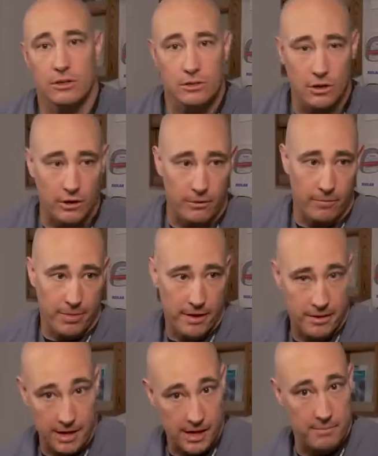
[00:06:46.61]
So
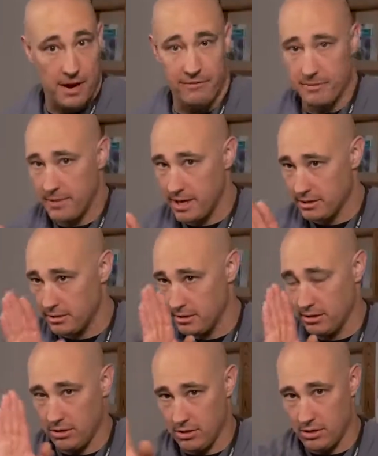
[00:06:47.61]
again, I'm going to have the patient
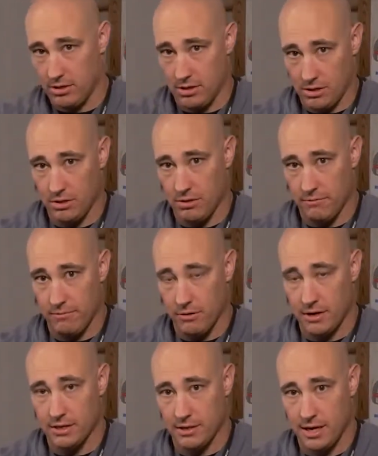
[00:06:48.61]

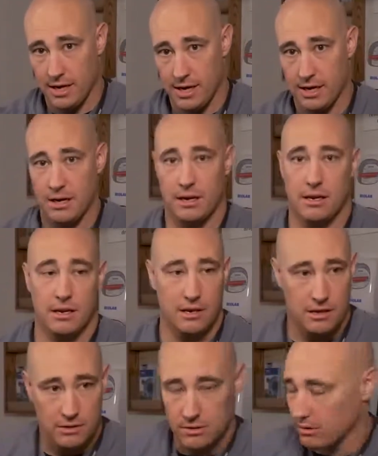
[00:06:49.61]
focus ahead.
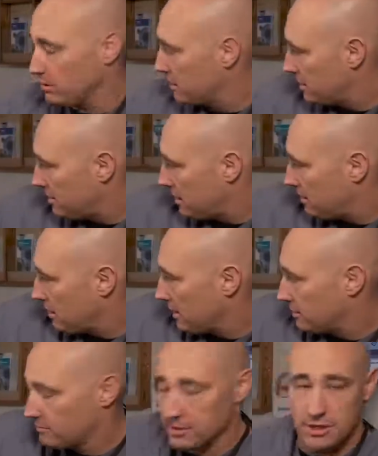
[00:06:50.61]
So look at that
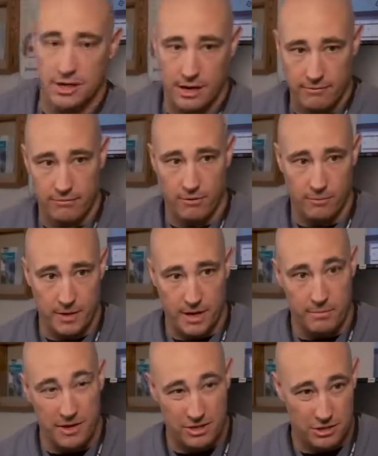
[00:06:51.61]
light switch again for me.
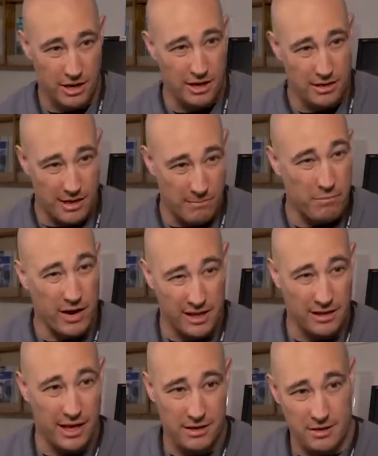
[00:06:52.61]
I'm going to shine that bright
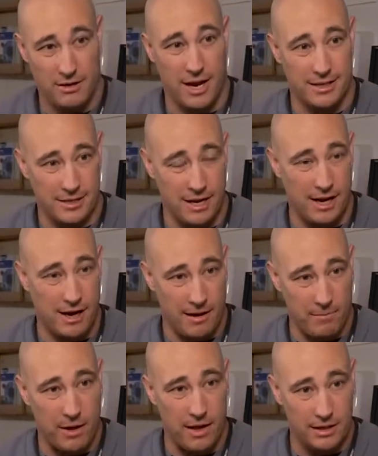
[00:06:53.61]
light in your eyes again. I
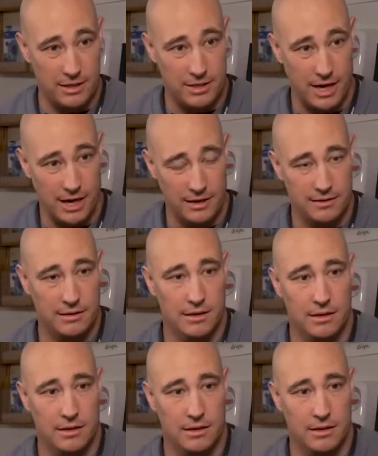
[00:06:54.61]
apologize.